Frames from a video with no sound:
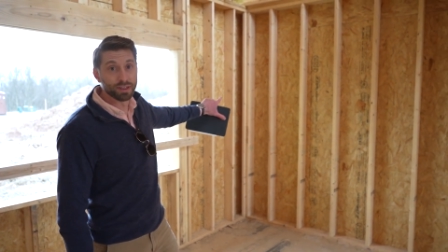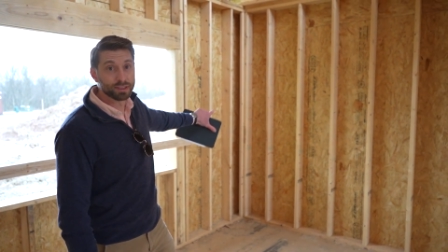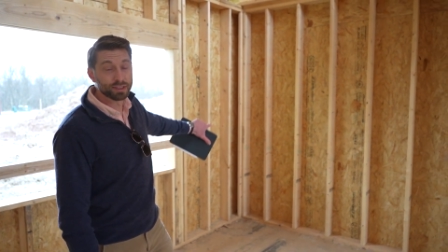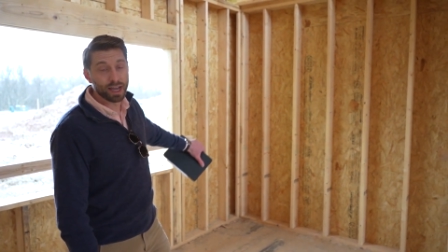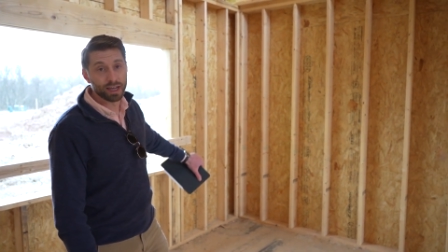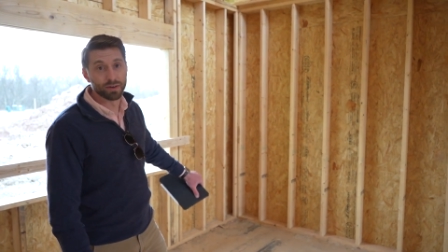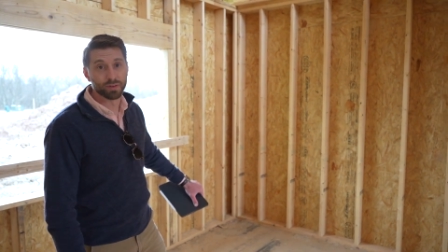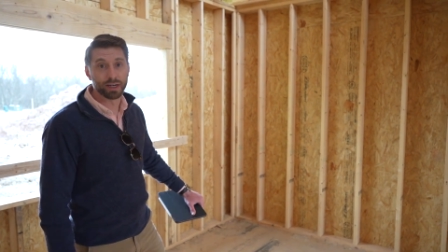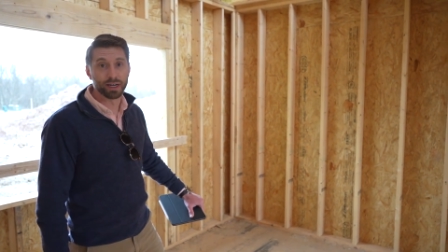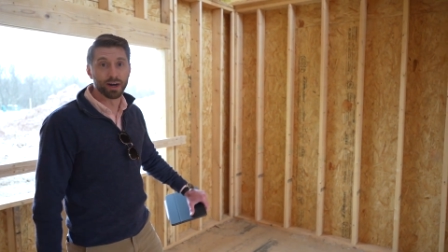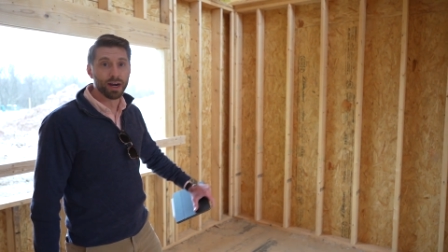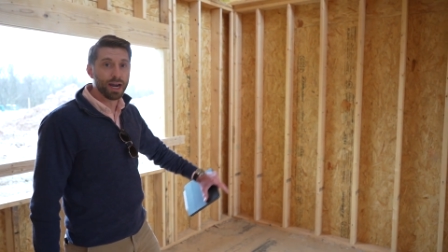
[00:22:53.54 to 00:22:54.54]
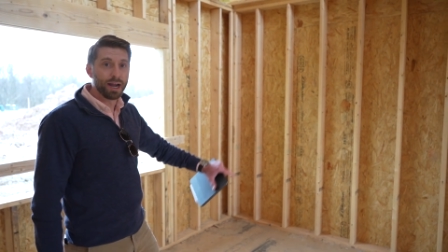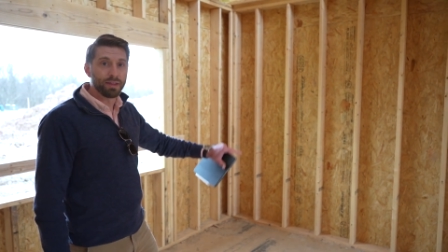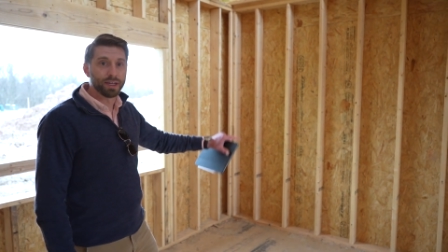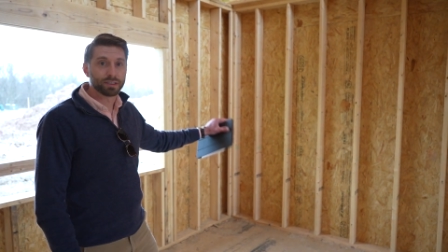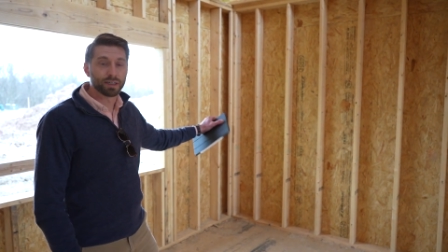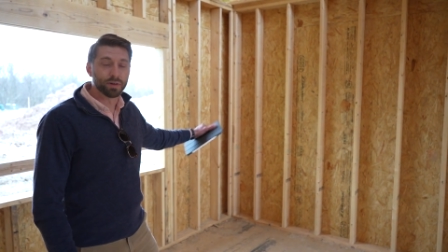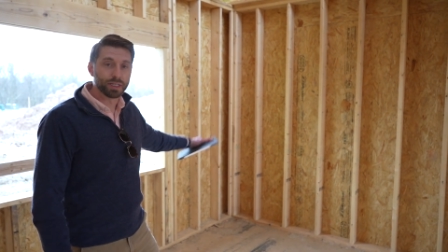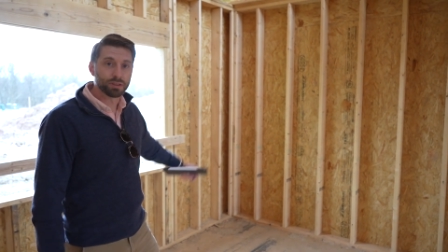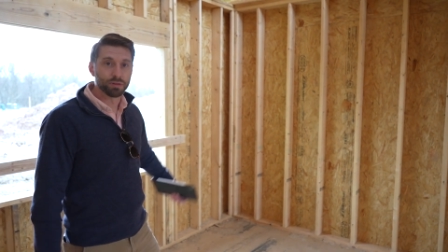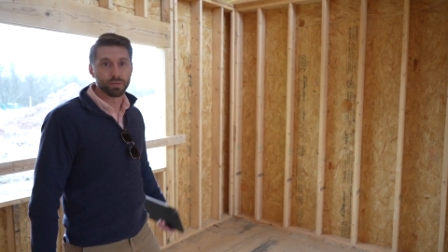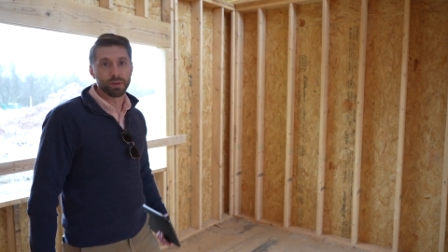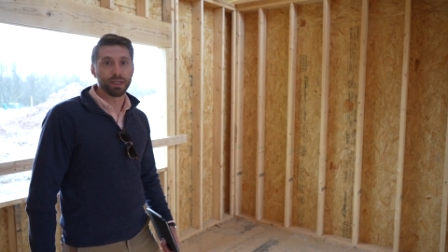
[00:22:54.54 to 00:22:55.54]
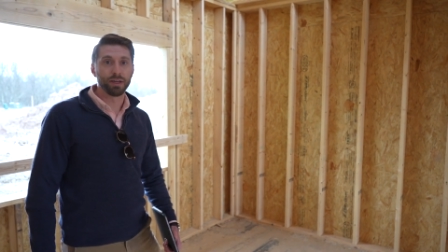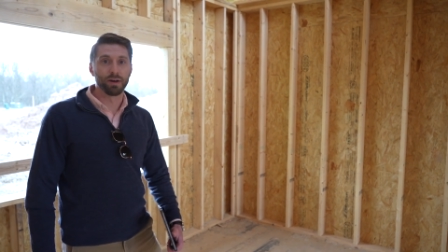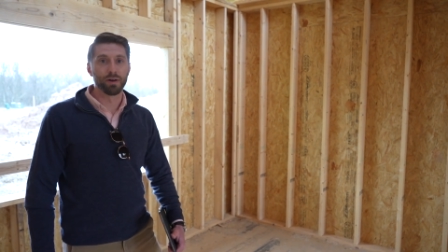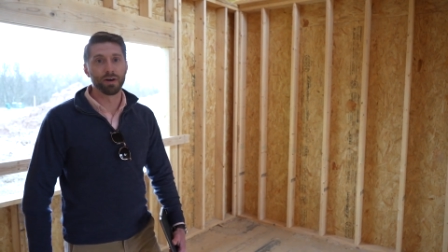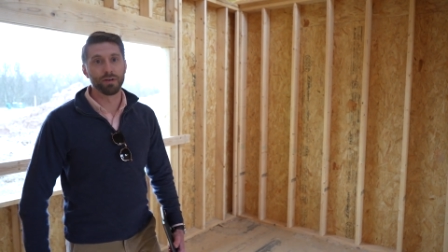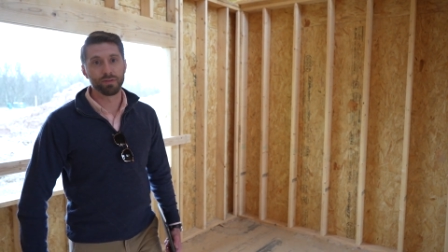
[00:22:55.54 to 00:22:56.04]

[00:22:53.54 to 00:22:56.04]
this side over here, that's going to be our